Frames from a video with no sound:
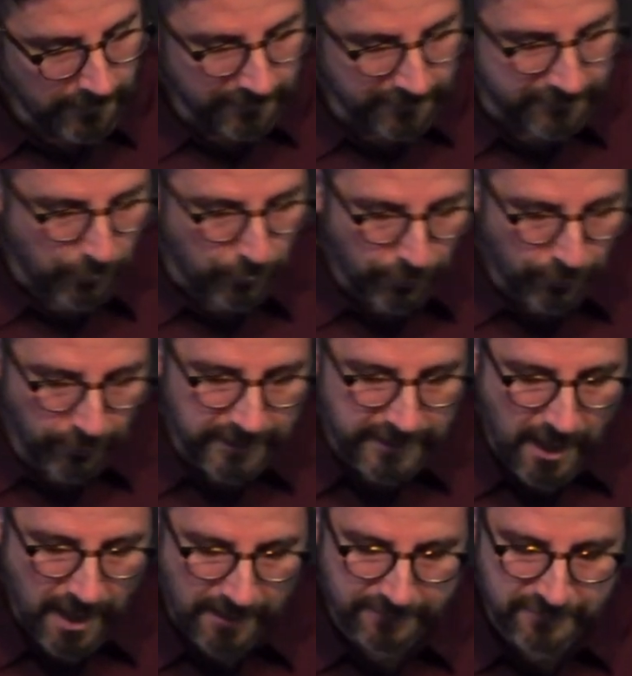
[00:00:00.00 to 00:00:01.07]
So early
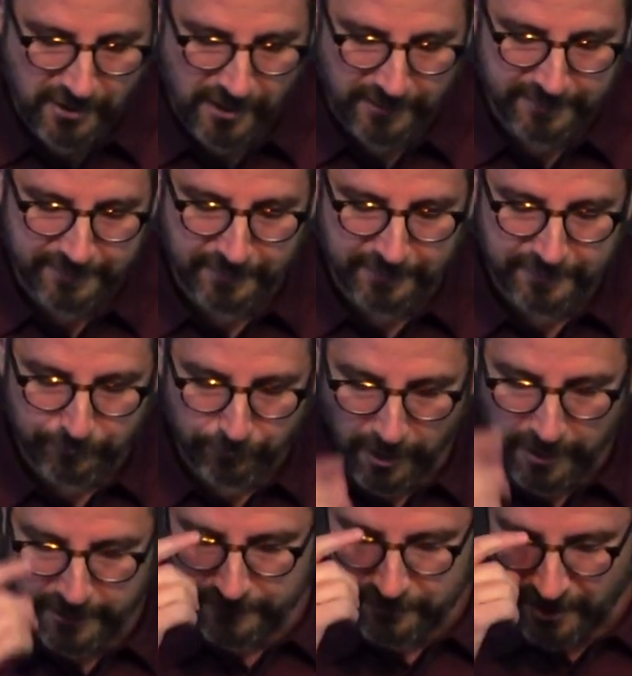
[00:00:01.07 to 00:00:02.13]
on in Genesis,
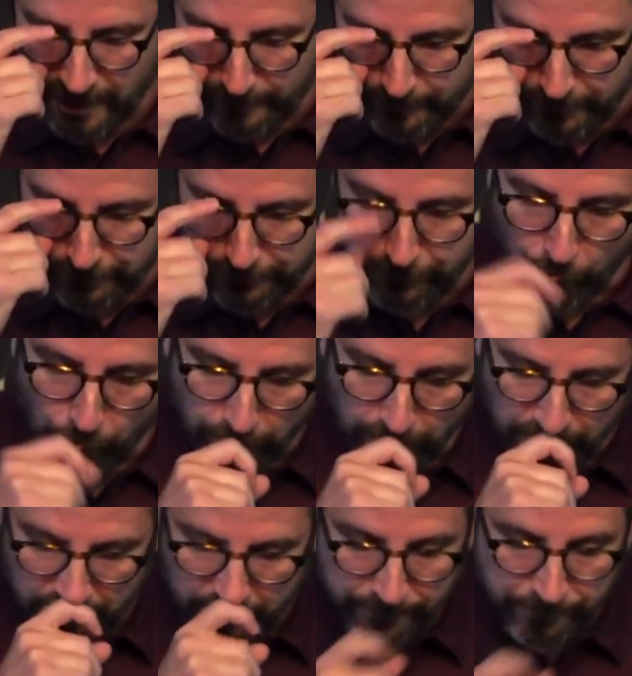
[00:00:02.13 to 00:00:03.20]
right in chapter
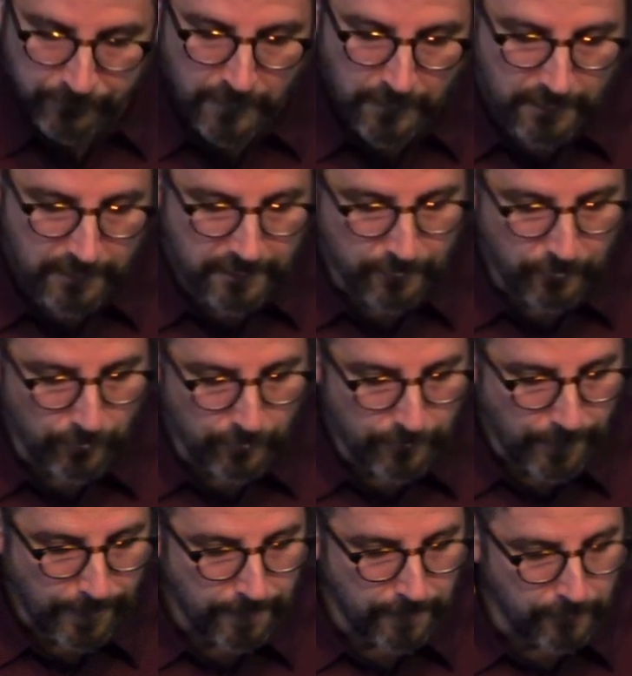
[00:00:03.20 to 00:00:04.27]
4,
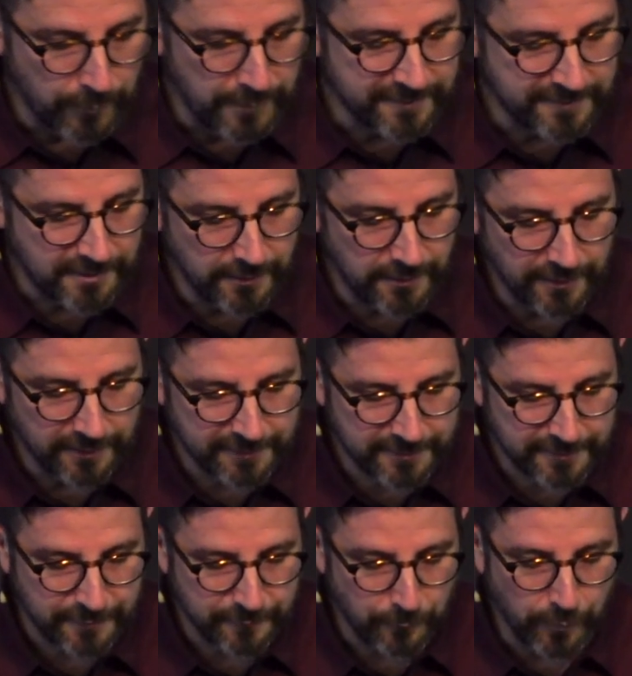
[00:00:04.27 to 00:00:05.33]
we see
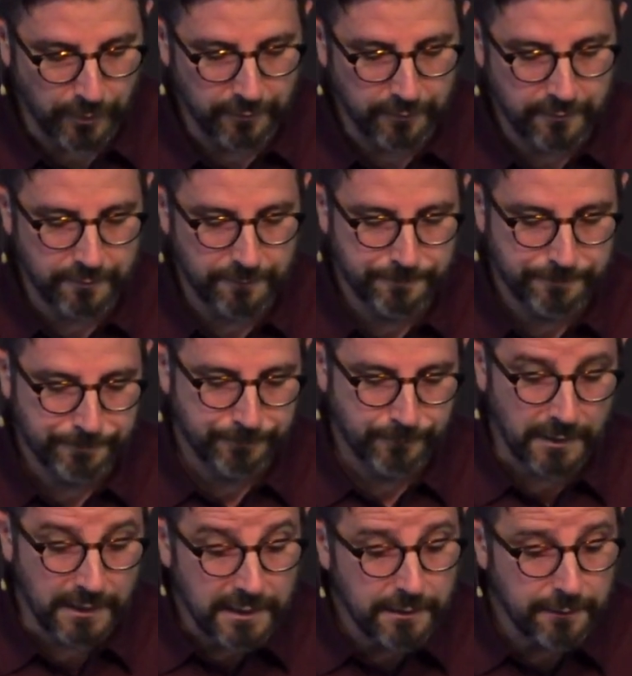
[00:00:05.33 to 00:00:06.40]
this with
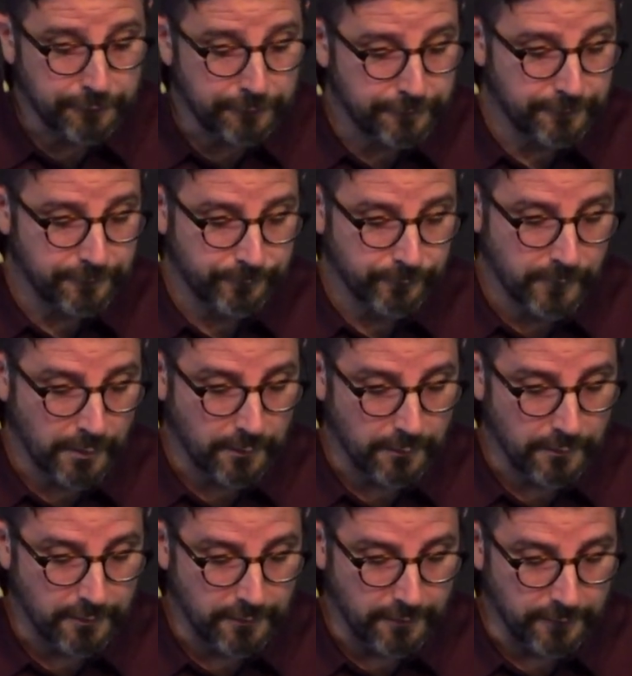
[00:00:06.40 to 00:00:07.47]
Eve,
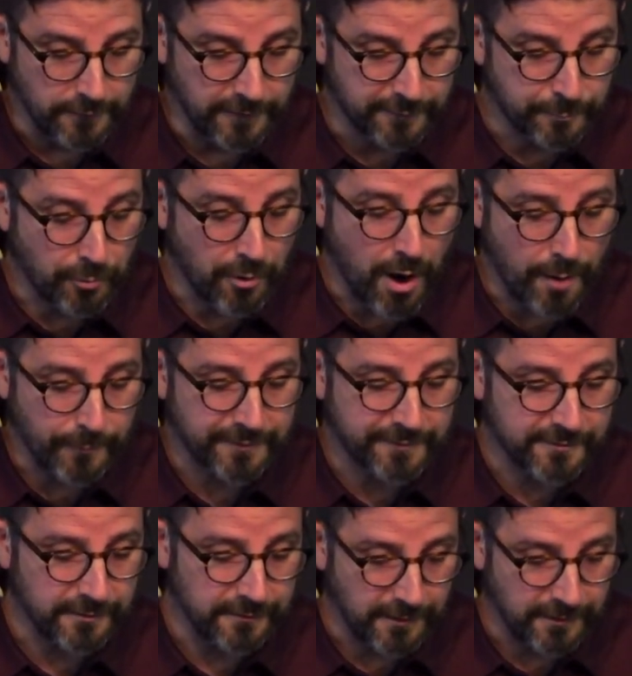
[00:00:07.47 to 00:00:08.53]
this
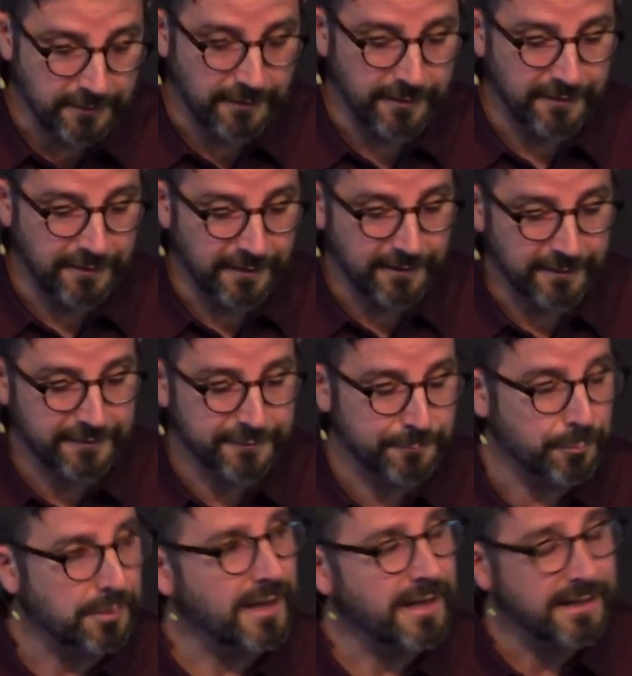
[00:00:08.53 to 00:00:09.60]
promise, and, and, and it's
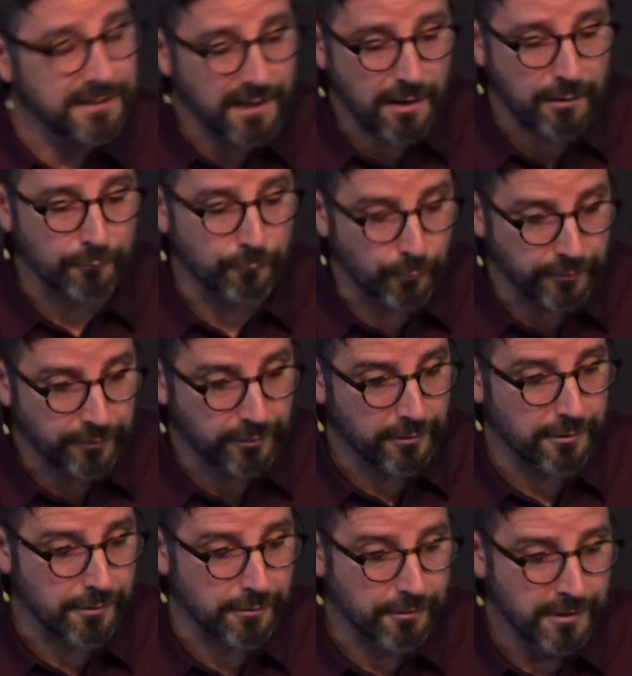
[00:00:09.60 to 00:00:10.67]
playing out with
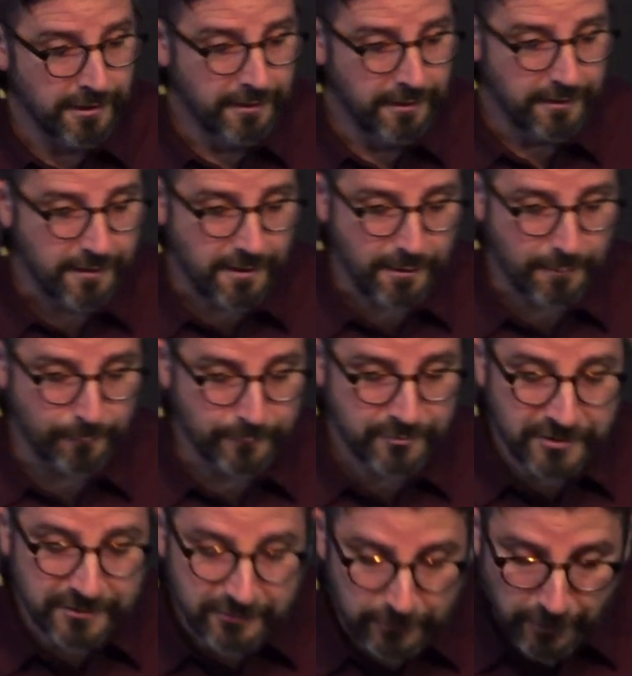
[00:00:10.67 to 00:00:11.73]
her um,
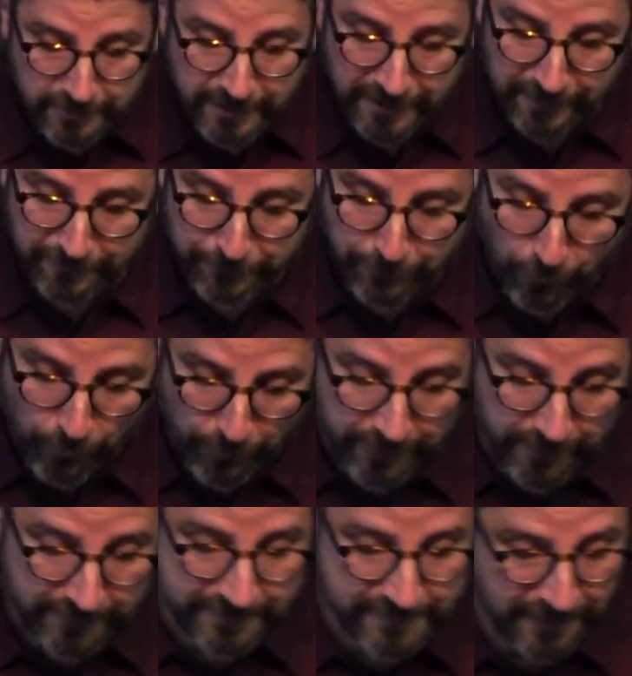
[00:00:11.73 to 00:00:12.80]
she's looking for
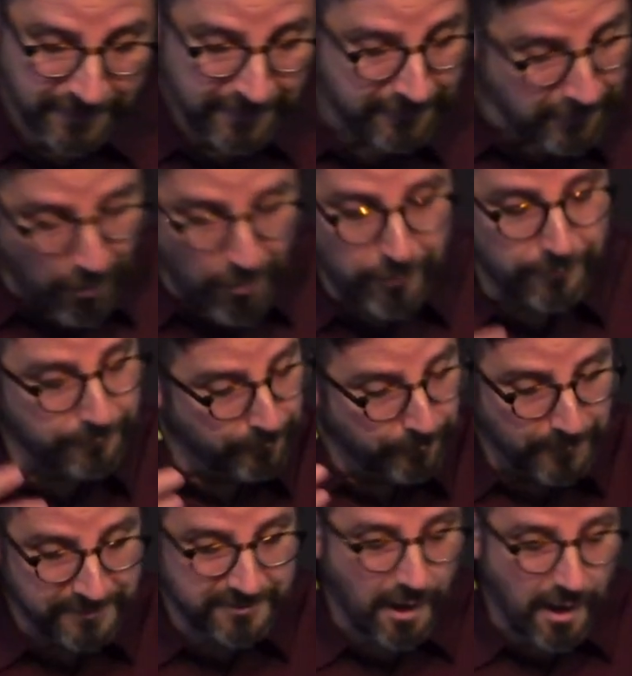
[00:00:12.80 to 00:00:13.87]
this call
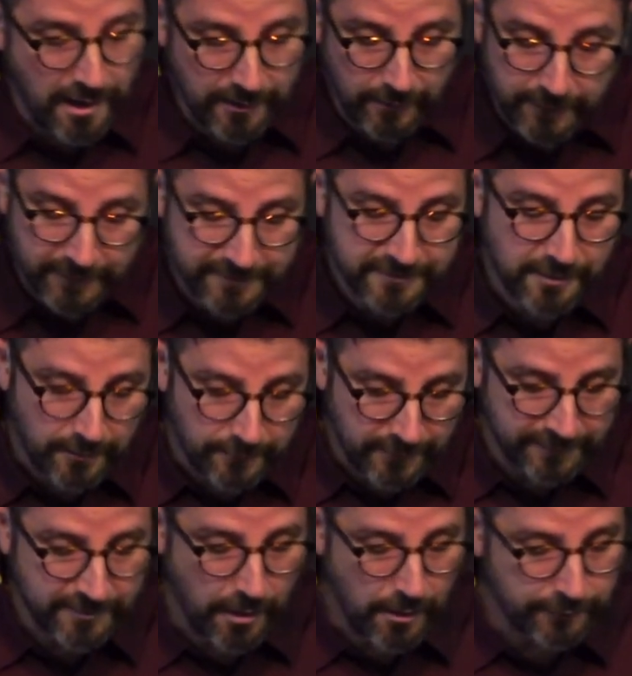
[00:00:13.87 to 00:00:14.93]
Messiah, this son,
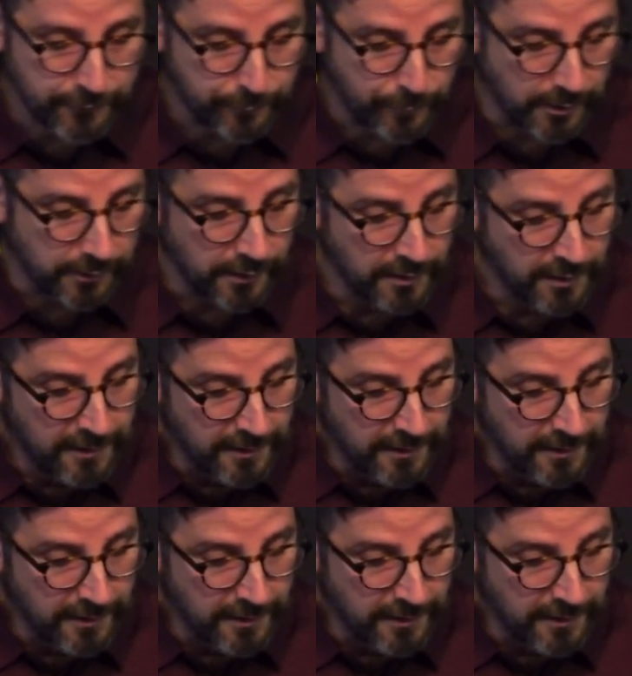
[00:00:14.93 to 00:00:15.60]
this offspring.